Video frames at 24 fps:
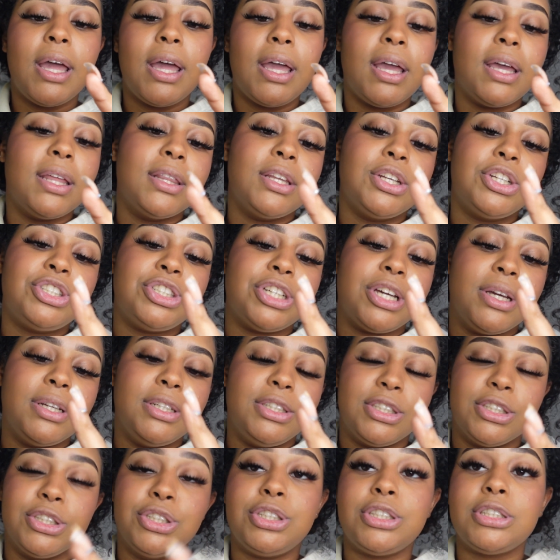in the shade
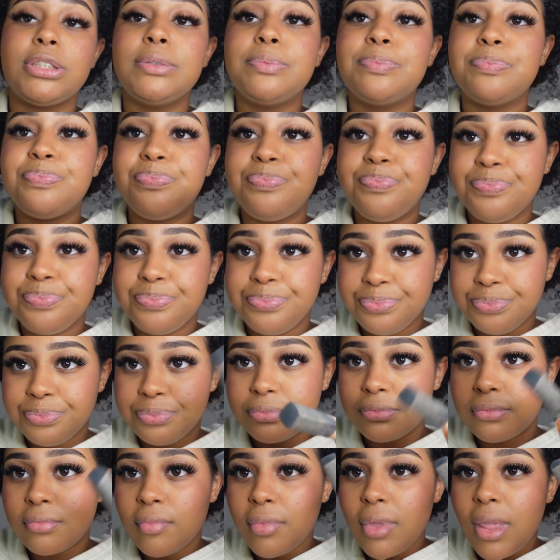Ginger.
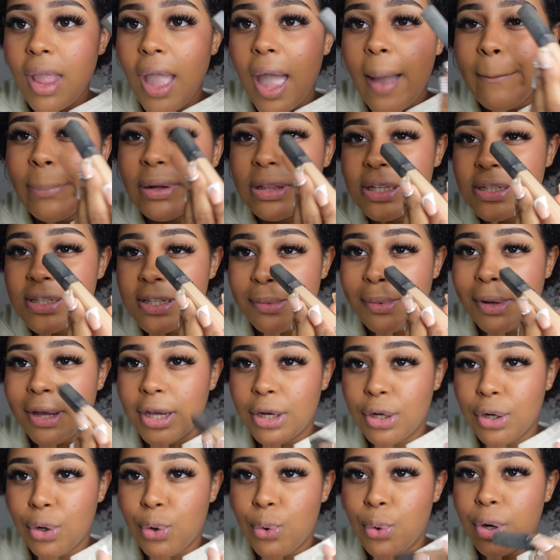Put this in my
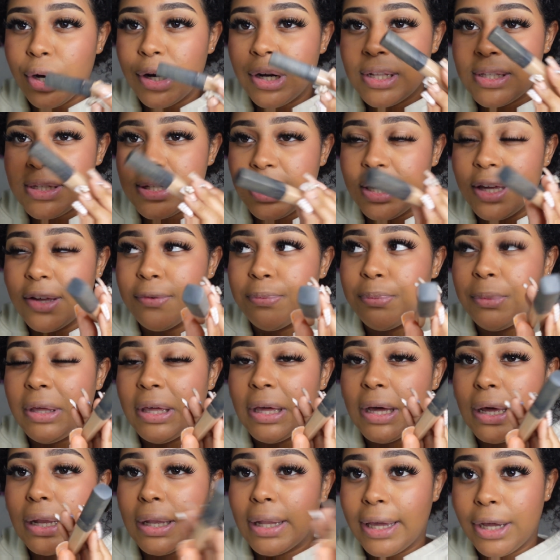inner corner to give me
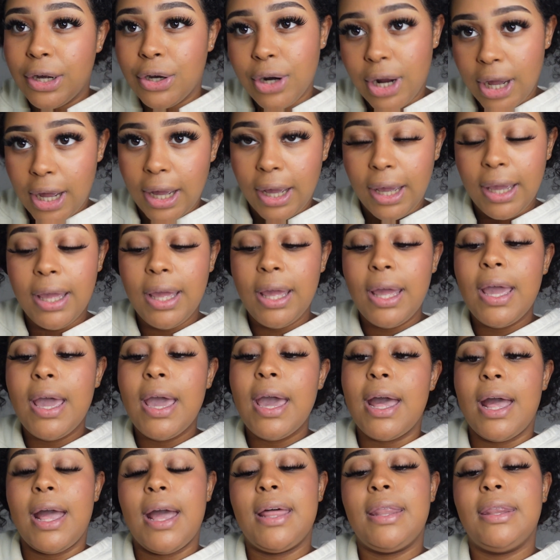a lighter eye,
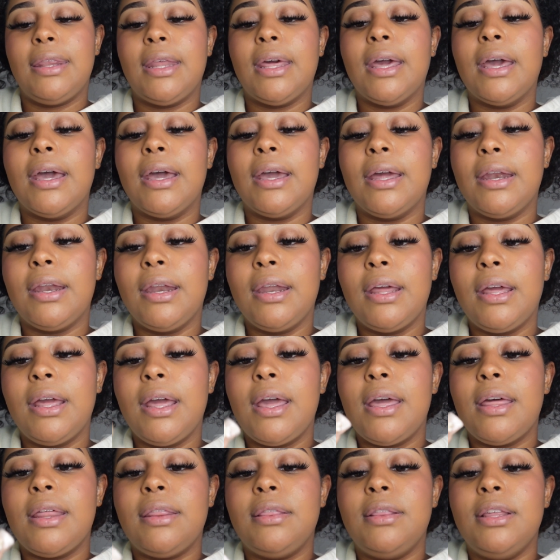and then
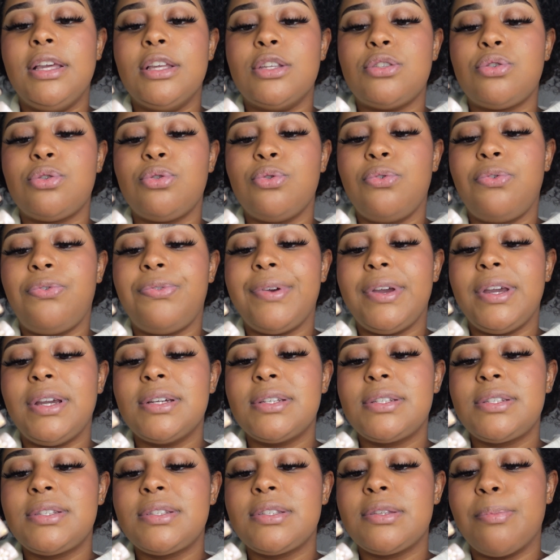the Too
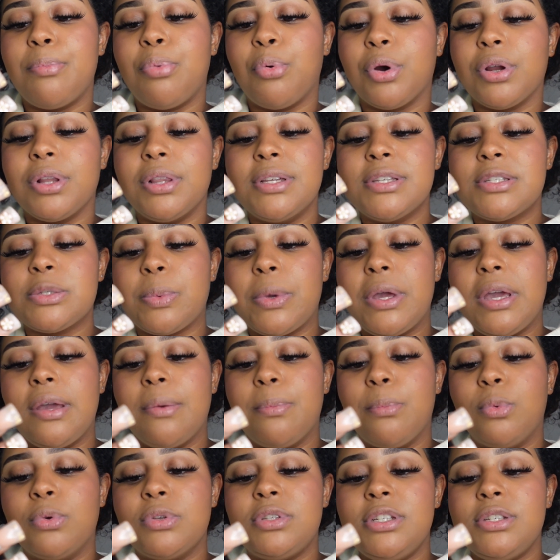Faced Born This Way
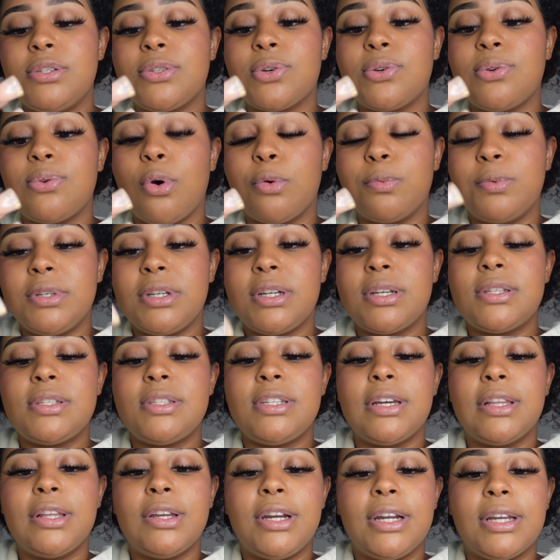Multi Sculpting
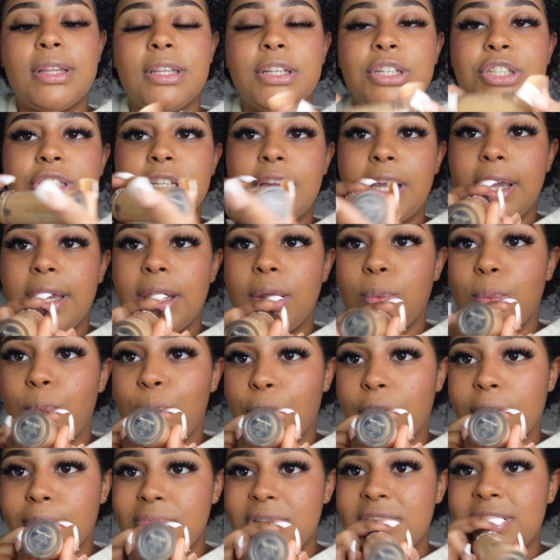Concealer in the shade
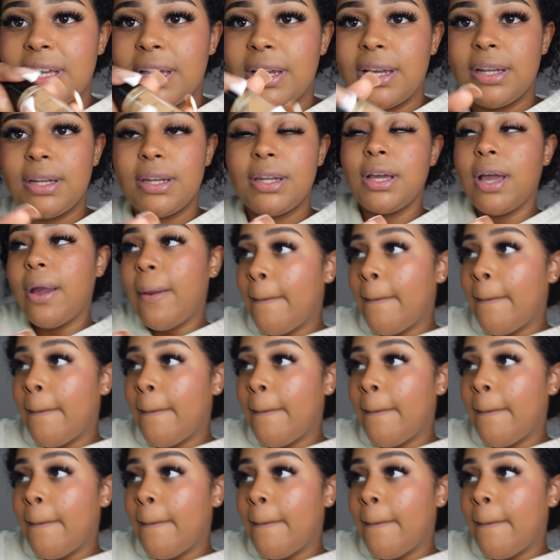Warm Sand.